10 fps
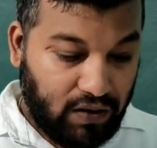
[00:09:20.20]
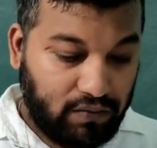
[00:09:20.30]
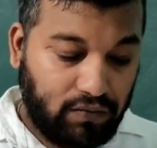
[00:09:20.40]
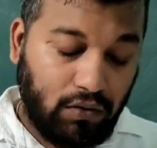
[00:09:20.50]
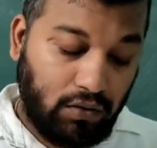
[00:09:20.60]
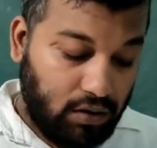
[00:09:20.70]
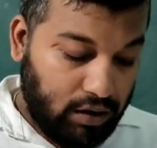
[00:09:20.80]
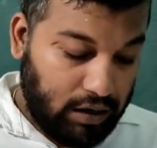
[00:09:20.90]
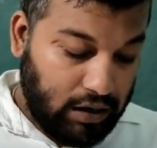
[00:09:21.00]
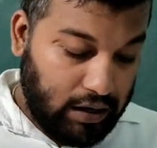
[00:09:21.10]
So
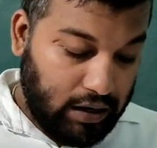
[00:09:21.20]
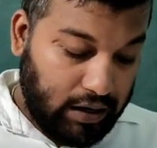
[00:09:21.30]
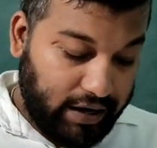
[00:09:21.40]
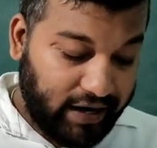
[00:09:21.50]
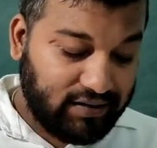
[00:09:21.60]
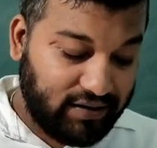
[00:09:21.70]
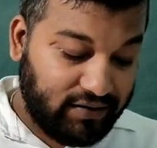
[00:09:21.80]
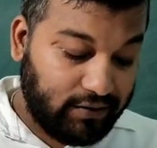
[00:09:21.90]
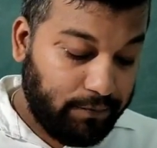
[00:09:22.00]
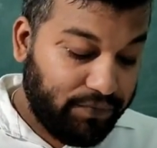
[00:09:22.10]
next is
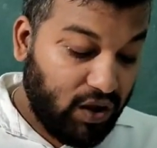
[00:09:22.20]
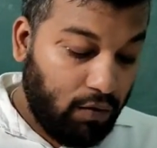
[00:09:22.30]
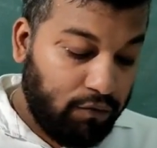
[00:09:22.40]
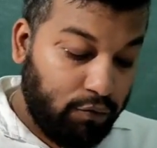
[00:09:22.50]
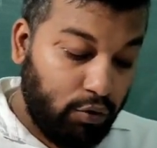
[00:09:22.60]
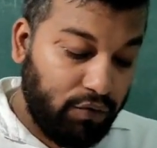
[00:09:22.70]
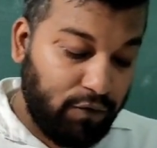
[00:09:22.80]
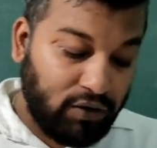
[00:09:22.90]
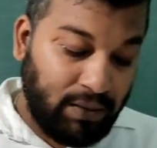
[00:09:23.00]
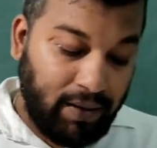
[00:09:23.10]
food
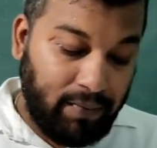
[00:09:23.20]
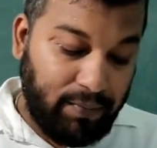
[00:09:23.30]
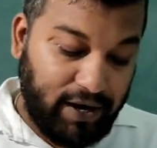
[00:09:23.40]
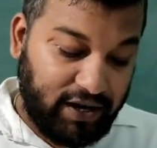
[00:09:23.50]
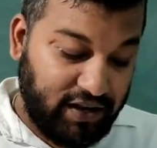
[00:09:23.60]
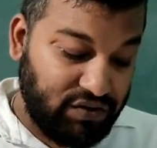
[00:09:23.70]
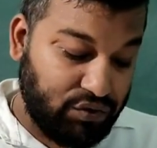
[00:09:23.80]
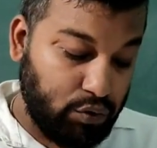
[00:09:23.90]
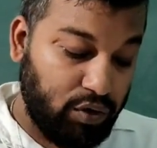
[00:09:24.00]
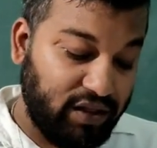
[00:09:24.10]
for the baby plant is
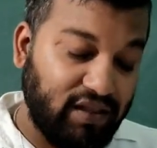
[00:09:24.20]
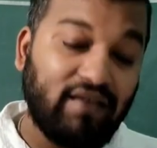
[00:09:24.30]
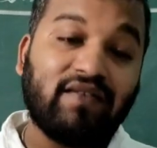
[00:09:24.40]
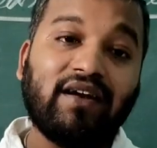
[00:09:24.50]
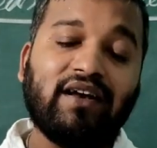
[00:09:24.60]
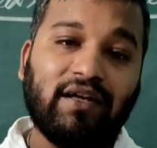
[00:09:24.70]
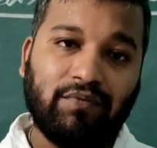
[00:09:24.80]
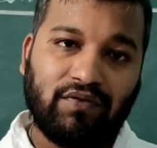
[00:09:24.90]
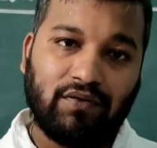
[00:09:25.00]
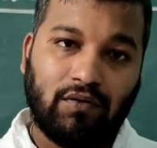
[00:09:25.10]
stored in the seed
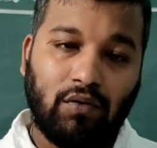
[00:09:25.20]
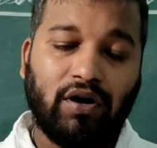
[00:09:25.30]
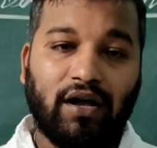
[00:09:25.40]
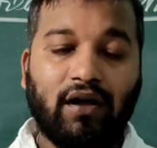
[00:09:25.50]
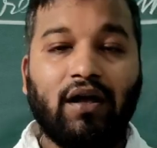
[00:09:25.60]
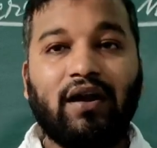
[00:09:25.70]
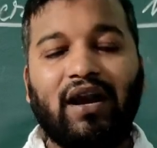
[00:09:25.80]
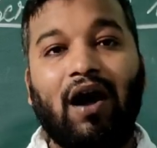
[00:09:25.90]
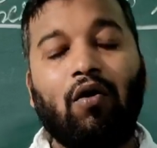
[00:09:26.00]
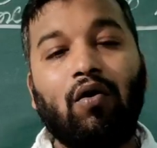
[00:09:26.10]
leaves. Okay,
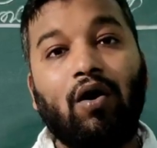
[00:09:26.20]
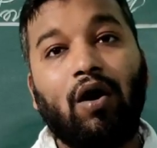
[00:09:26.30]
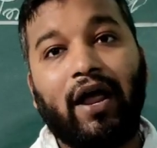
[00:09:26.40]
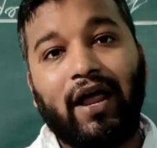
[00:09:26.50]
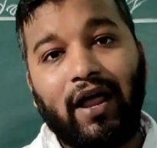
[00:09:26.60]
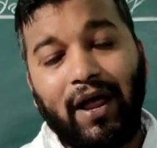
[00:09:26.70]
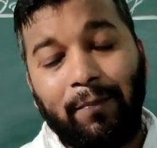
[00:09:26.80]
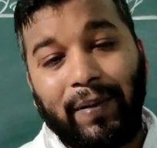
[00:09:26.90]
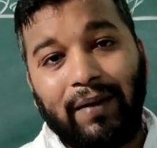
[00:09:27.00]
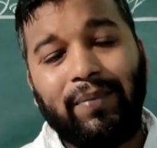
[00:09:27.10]
now a
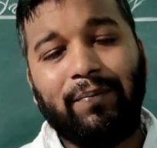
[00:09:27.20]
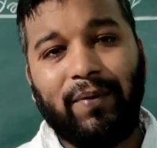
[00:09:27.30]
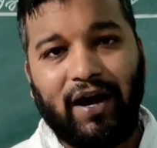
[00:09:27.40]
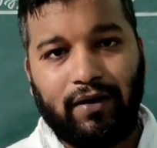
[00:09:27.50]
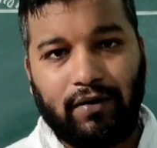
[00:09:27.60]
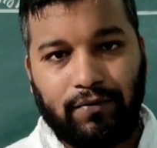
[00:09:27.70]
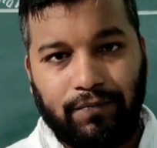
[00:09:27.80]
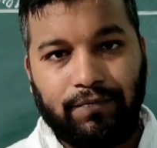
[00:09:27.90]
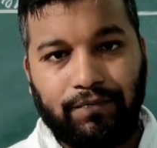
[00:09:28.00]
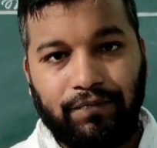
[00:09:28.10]
baby plant,
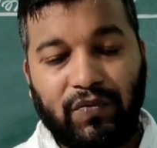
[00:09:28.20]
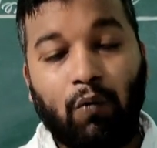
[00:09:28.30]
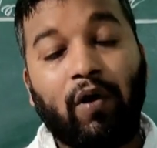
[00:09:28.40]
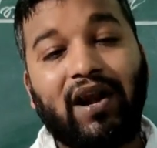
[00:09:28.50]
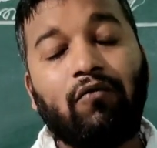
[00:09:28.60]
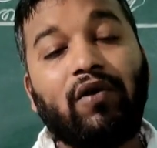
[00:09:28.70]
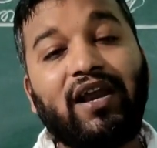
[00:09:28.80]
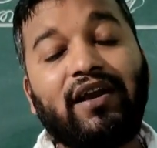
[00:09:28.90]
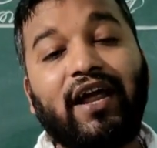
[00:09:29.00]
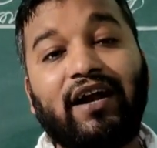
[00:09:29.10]
where will
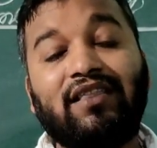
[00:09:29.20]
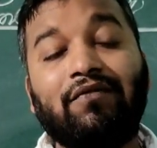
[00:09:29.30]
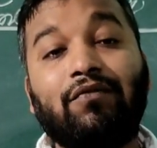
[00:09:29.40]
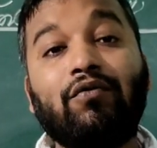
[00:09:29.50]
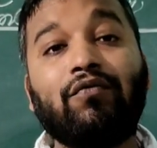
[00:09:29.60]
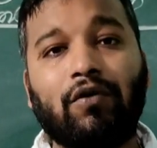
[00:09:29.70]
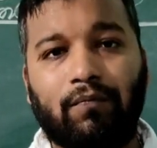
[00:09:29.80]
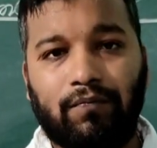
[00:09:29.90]
it get the food from?